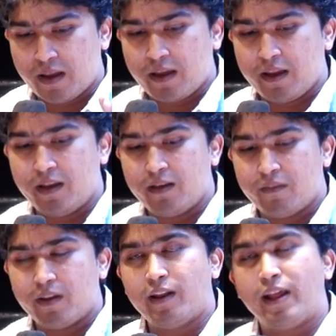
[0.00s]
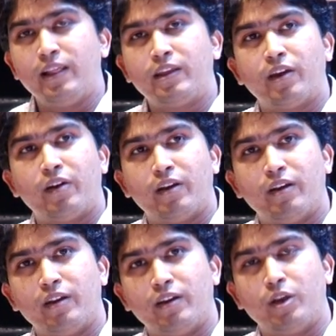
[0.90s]
In healthcare
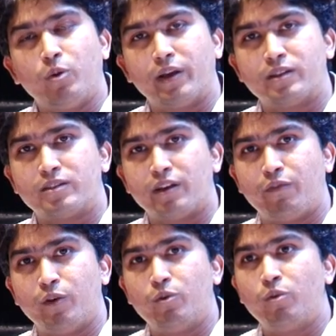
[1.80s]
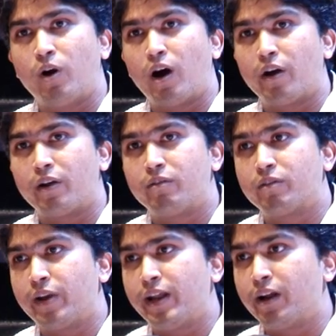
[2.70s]
in US, if you are
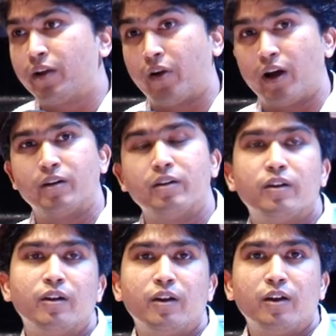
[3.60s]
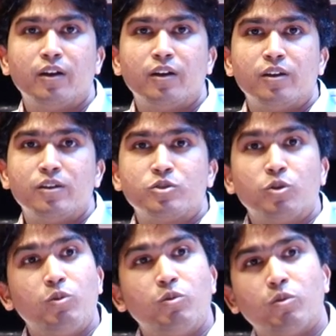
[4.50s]
creating a drug,
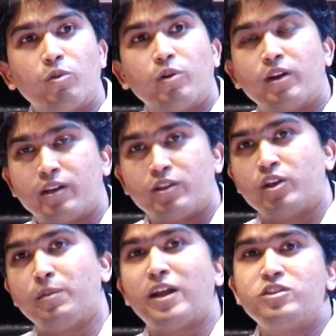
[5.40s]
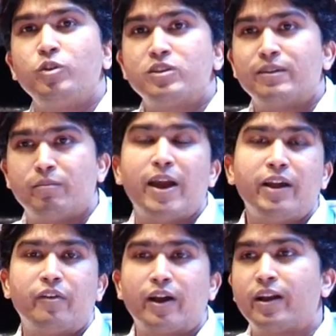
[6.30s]
so imagine you're
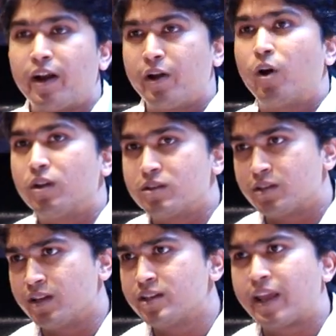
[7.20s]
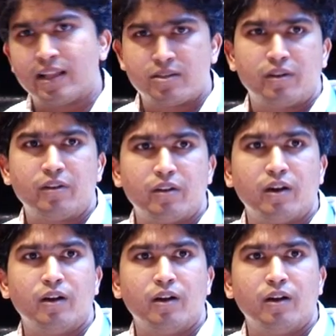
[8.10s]
buying a drug at $100. There's a cancer